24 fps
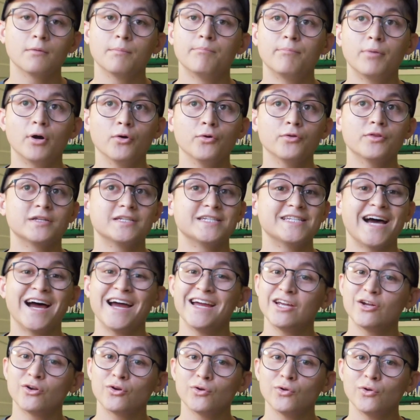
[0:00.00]
are both
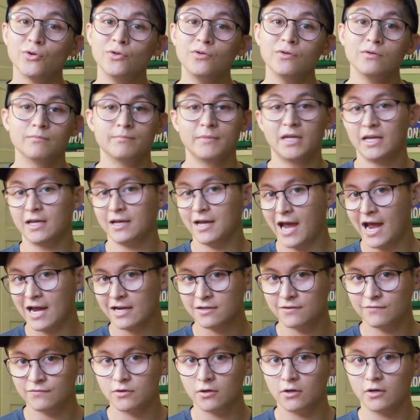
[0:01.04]
diurnal, meaning
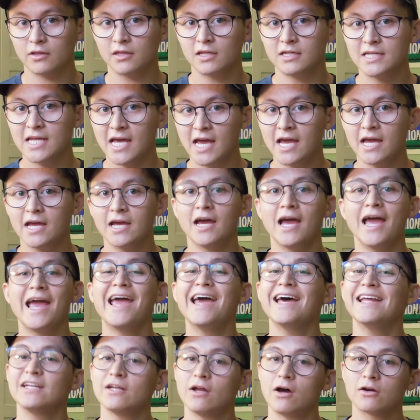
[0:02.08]
active during the day,
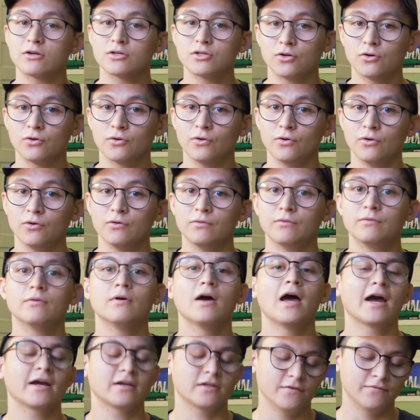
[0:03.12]
and nocturnal,
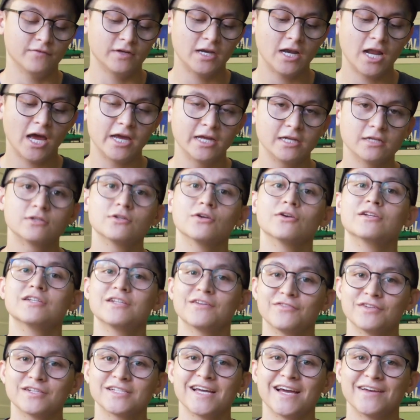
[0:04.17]
active at night, during
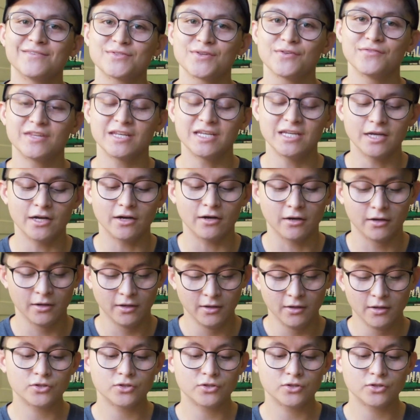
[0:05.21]
different times of the year.